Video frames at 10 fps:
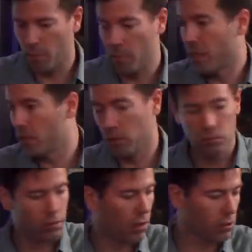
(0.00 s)
up by
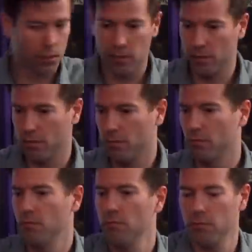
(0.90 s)
2, so I'll
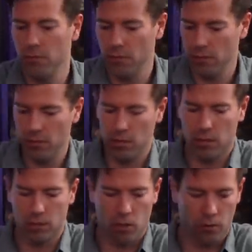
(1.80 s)
just
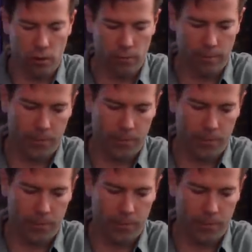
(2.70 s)
go for it.